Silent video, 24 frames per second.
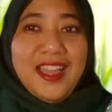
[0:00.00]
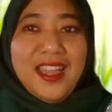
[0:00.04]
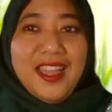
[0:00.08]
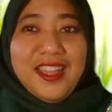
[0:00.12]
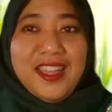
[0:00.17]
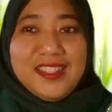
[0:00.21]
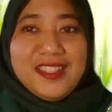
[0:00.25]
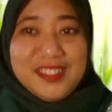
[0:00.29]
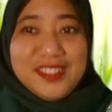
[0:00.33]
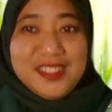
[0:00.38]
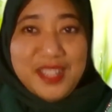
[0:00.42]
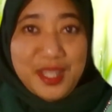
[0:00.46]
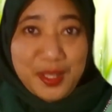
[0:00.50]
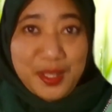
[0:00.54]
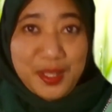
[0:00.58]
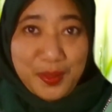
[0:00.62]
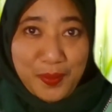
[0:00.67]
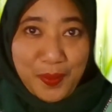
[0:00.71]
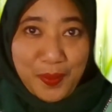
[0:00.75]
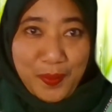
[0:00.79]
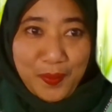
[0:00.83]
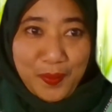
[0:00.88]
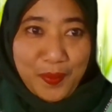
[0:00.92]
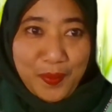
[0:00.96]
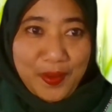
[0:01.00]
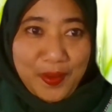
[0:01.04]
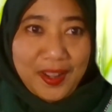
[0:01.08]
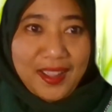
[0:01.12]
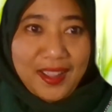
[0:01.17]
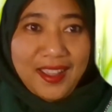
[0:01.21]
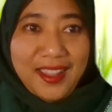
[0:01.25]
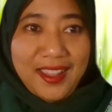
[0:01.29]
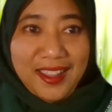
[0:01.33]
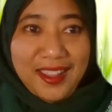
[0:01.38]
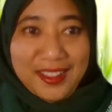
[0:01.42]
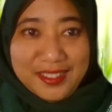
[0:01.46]
as they grow
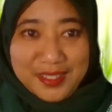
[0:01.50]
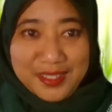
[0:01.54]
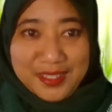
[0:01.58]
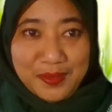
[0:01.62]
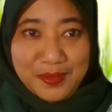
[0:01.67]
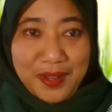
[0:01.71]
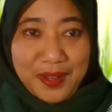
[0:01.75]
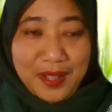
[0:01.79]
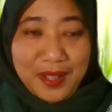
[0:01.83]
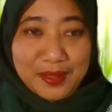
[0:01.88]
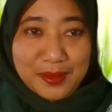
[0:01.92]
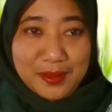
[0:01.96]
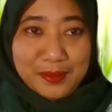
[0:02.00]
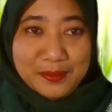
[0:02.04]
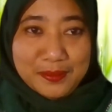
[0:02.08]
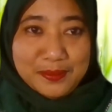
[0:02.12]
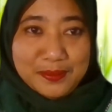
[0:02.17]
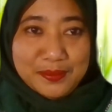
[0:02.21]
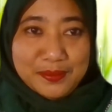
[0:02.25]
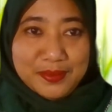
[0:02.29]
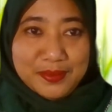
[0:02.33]
and develop.